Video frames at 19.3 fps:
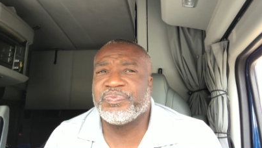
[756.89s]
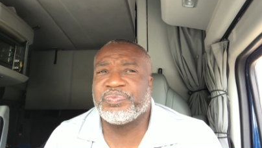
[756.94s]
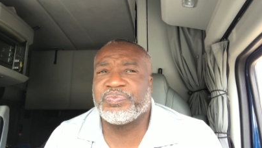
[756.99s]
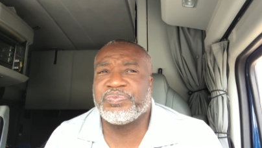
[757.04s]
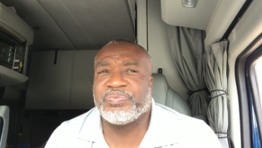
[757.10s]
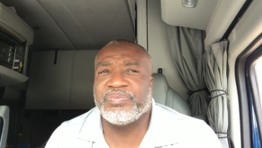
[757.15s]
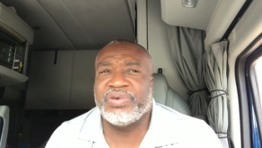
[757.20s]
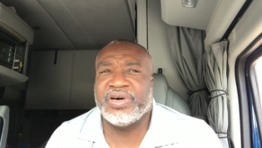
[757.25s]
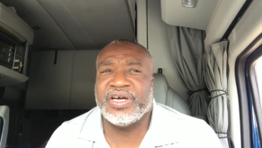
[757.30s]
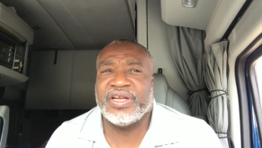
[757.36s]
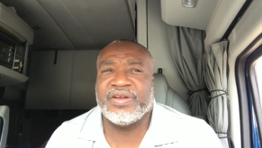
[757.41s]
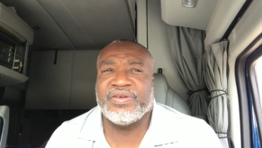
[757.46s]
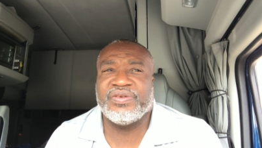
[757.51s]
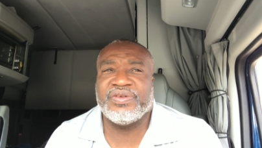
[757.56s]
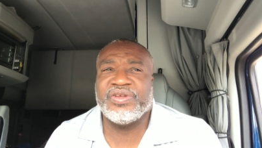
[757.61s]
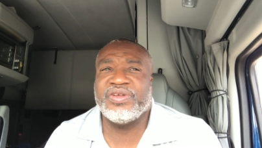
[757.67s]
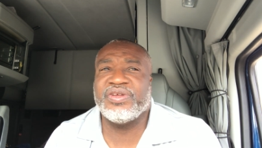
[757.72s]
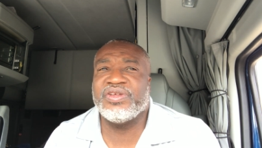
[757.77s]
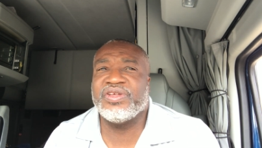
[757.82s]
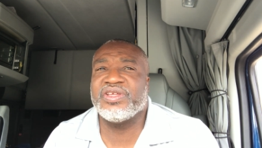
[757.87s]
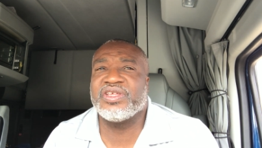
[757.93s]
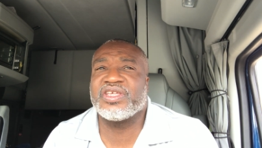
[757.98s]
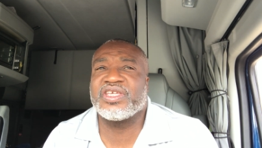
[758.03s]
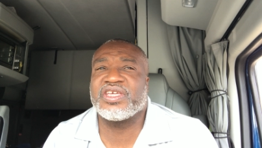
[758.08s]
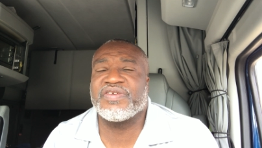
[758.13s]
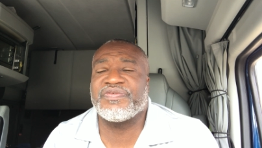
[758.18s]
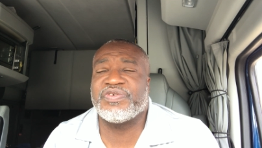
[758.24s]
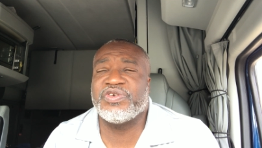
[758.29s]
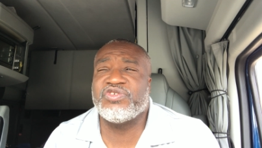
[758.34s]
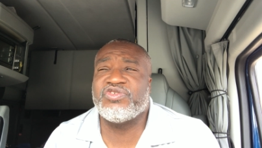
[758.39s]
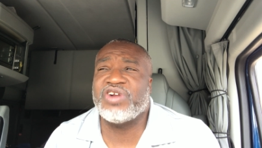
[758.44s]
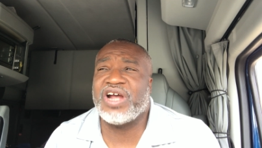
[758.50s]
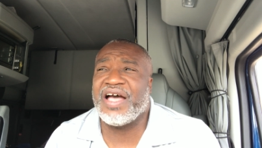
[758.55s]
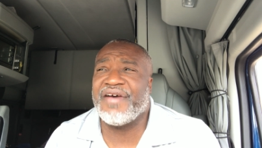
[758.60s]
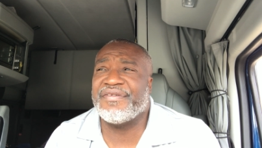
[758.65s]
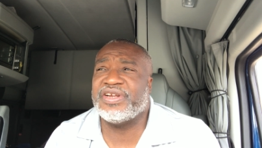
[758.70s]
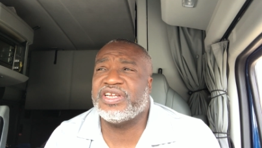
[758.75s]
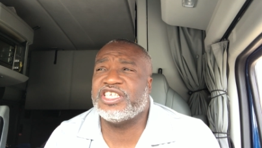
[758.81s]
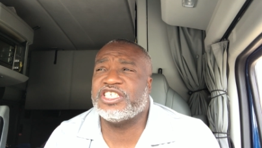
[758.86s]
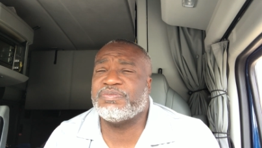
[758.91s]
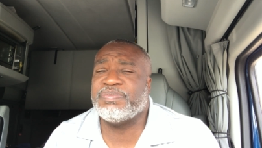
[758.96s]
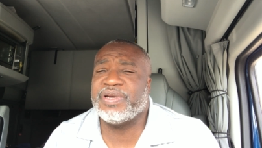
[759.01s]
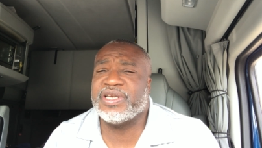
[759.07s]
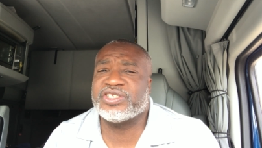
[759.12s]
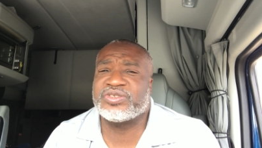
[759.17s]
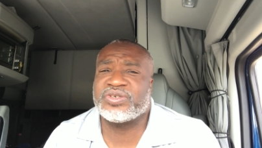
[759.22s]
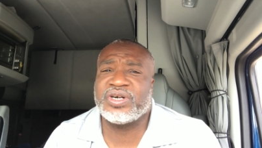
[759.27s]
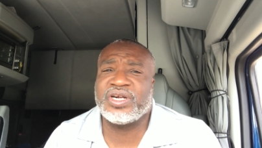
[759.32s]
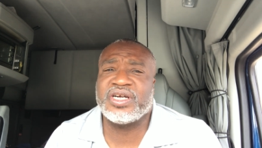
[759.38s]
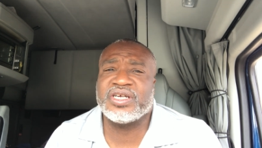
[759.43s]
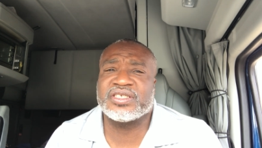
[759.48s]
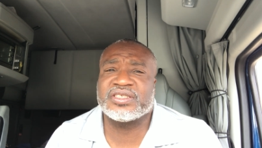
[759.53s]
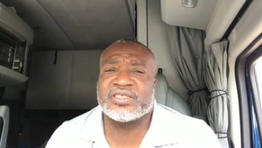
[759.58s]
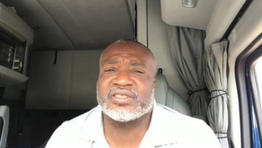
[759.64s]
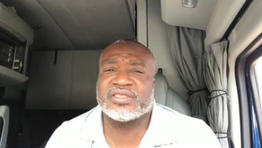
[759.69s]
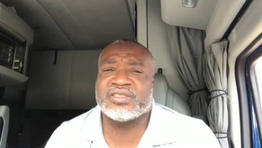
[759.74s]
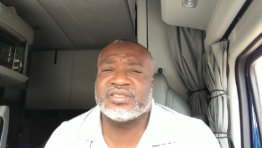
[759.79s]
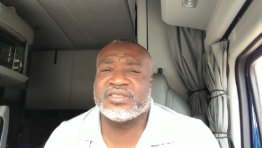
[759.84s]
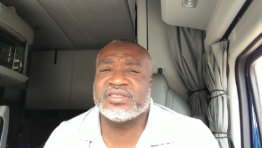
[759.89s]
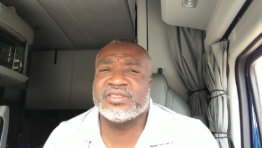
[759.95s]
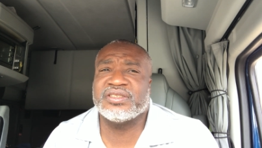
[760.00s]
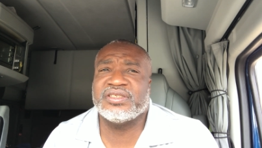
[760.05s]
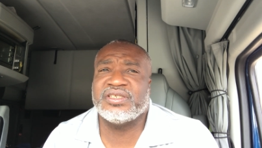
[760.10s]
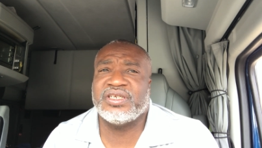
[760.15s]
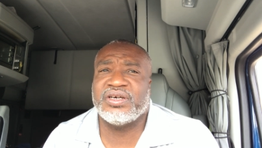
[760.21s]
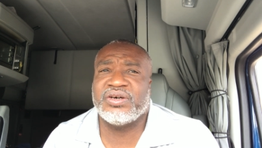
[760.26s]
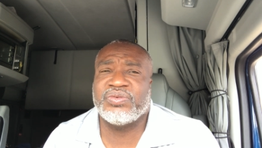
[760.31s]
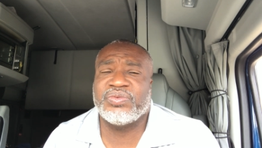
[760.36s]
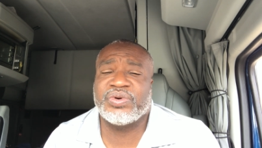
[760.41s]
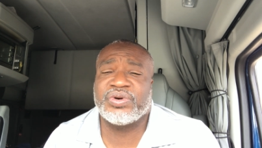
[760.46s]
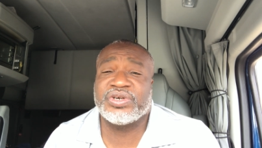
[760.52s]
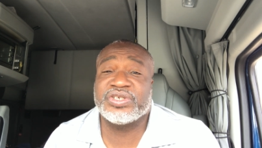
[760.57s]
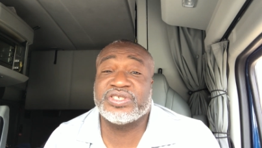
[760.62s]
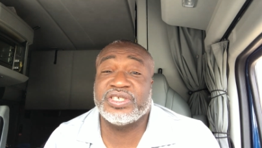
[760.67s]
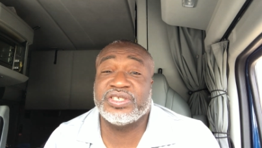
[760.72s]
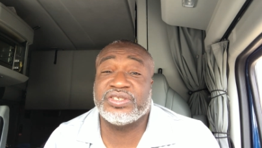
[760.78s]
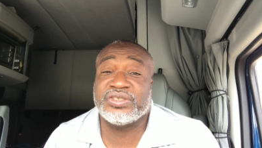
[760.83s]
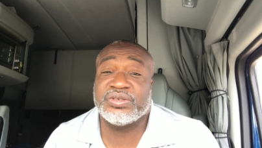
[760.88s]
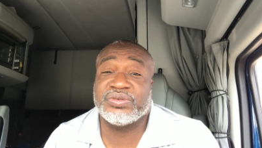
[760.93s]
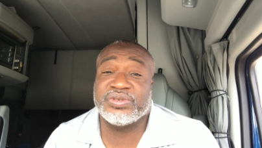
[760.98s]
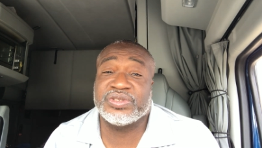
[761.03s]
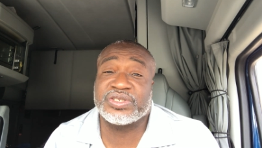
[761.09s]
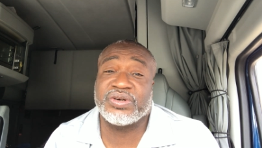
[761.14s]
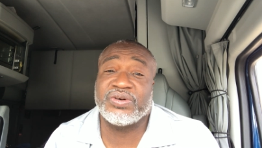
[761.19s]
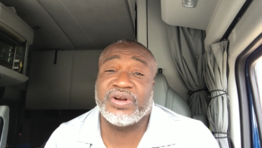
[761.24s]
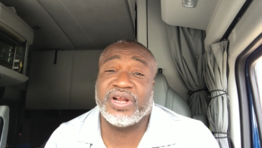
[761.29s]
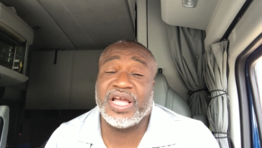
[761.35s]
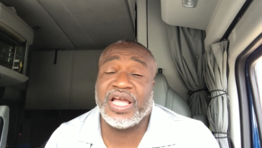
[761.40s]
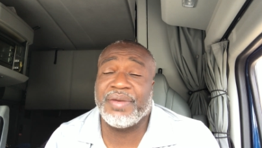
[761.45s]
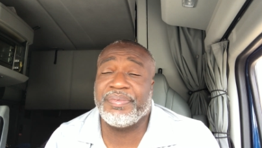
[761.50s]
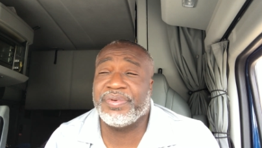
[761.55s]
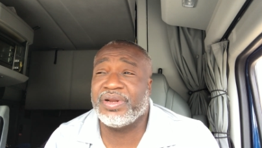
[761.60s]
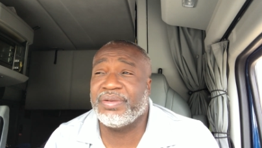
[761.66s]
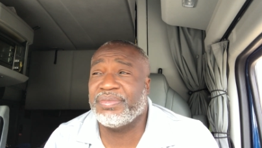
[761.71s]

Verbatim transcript: But if you're driving these big trucks, you know, we're essential. What's going to happen?